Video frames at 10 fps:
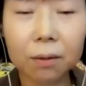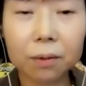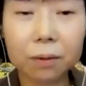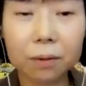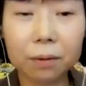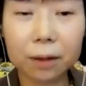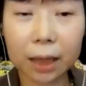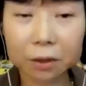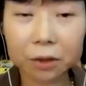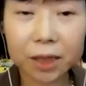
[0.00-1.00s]
to
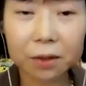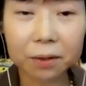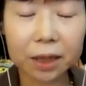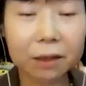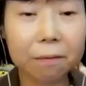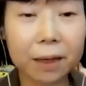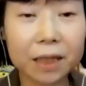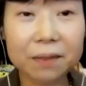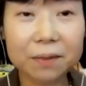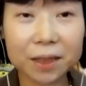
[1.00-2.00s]
countries on the
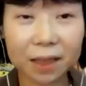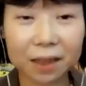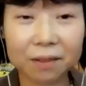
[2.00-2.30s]
defensive side,